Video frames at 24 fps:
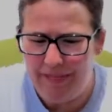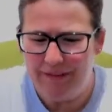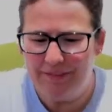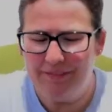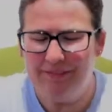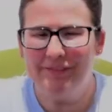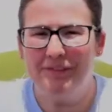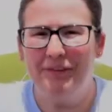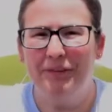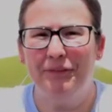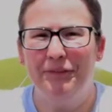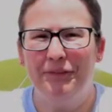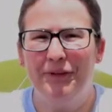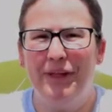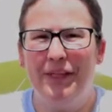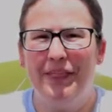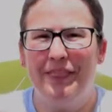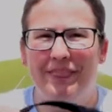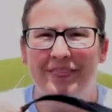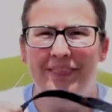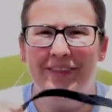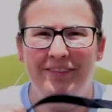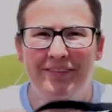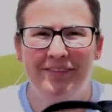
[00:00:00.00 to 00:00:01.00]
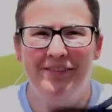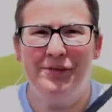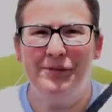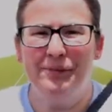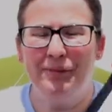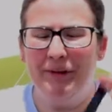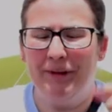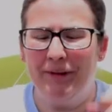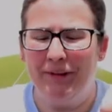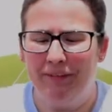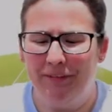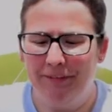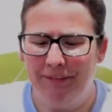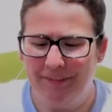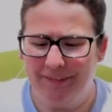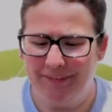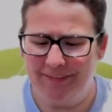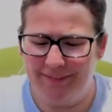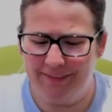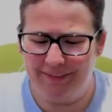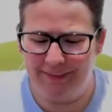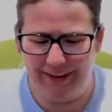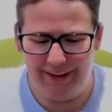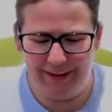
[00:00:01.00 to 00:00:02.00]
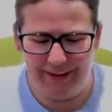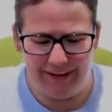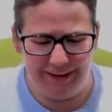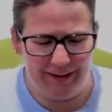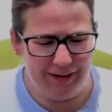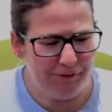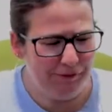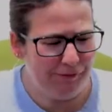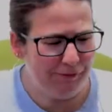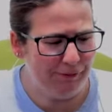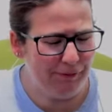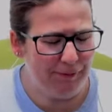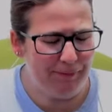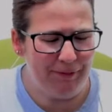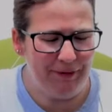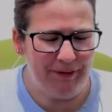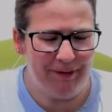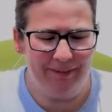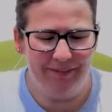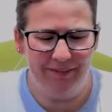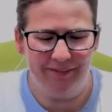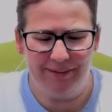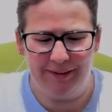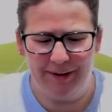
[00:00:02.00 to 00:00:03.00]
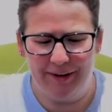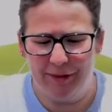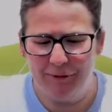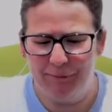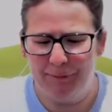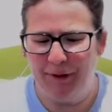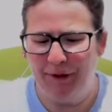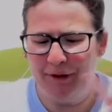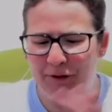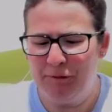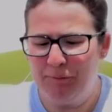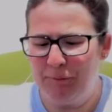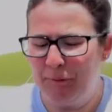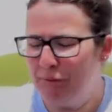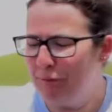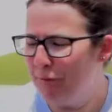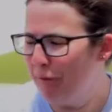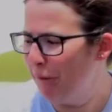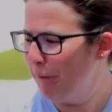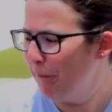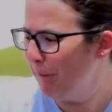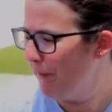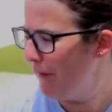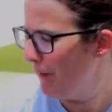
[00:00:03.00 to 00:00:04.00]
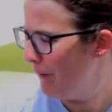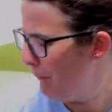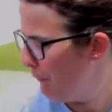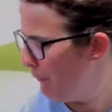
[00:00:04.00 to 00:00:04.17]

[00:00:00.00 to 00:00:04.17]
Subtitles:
So this is what it looks like from the inside of the box. Before we